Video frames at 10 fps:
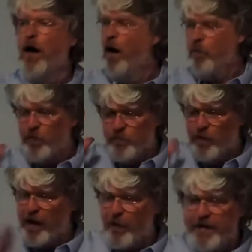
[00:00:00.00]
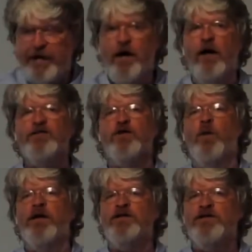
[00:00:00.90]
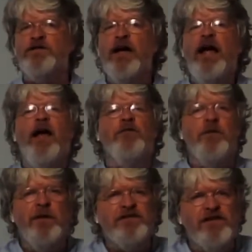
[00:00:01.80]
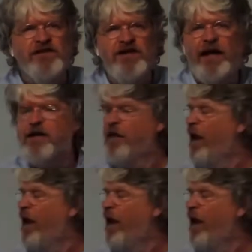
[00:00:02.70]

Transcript: uh, without any consequences. If you miss the second